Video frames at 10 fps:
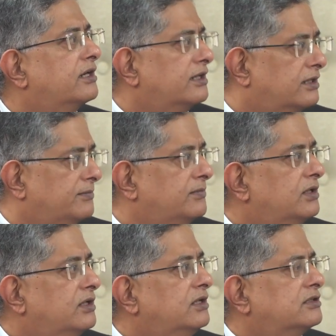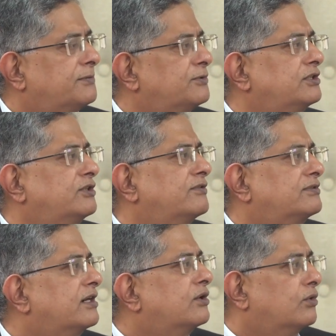income? Supposing you have
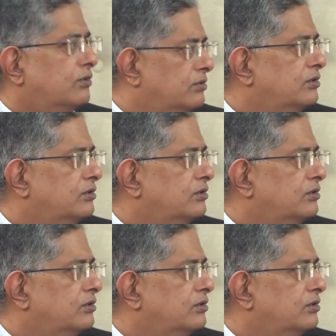said no,